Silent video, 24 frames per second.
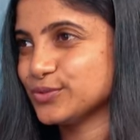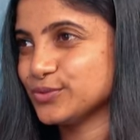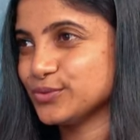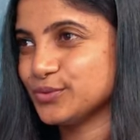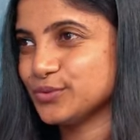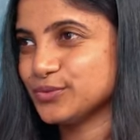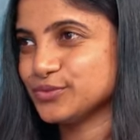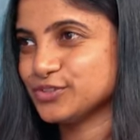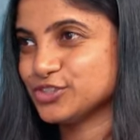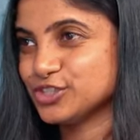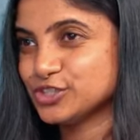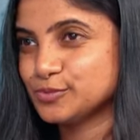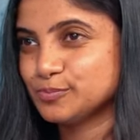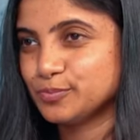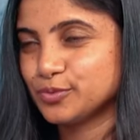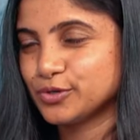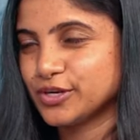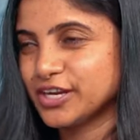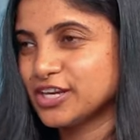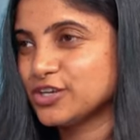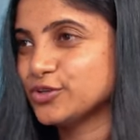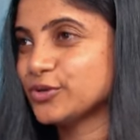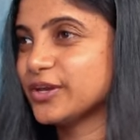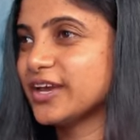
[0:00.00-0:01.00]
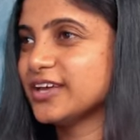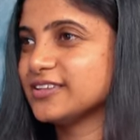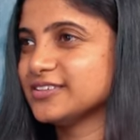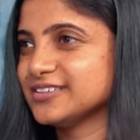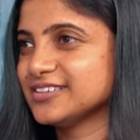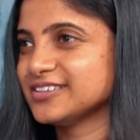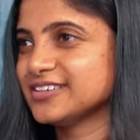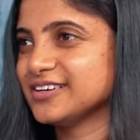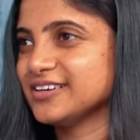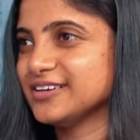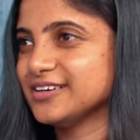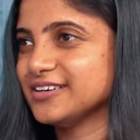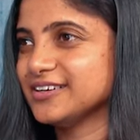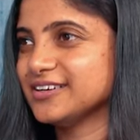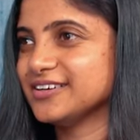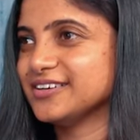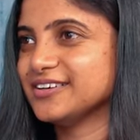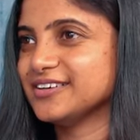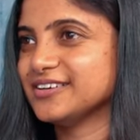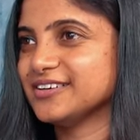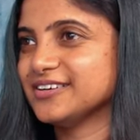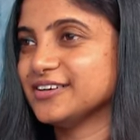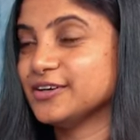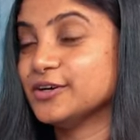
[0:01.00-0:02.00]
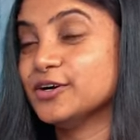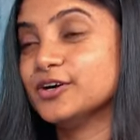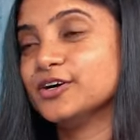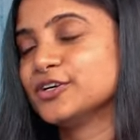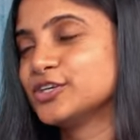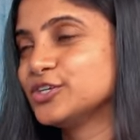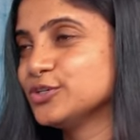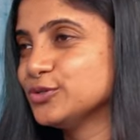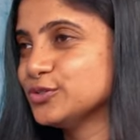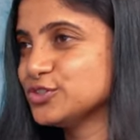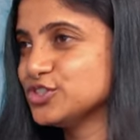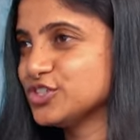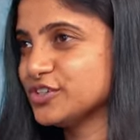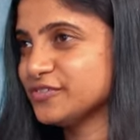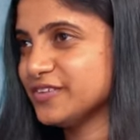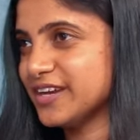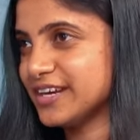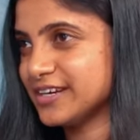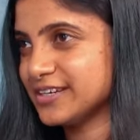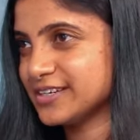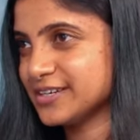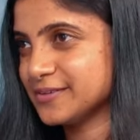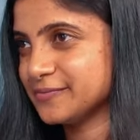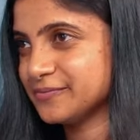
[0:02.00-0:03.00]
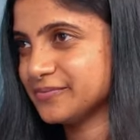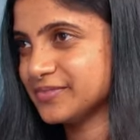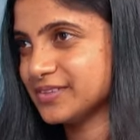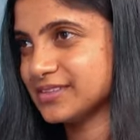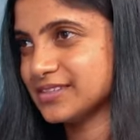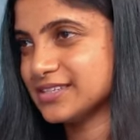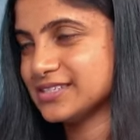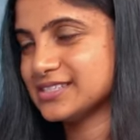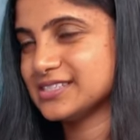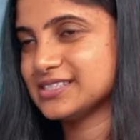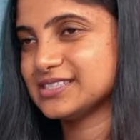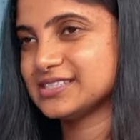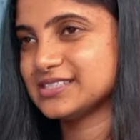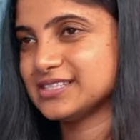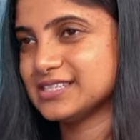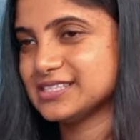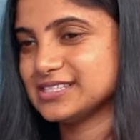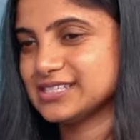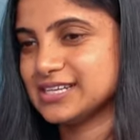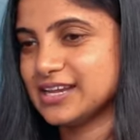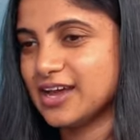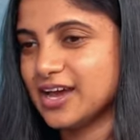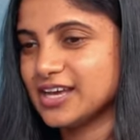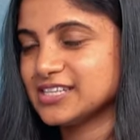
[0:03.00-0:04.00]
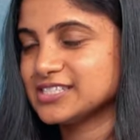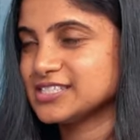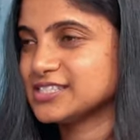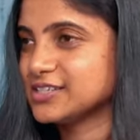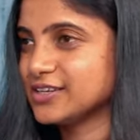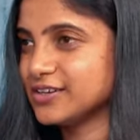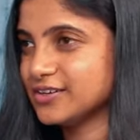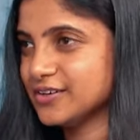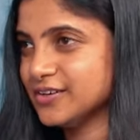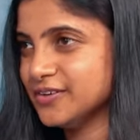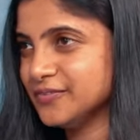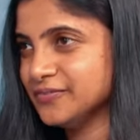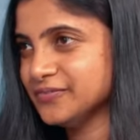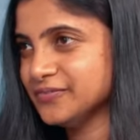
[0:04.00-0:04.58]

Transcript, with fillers: So just putting together a, a, a huge event this this last year.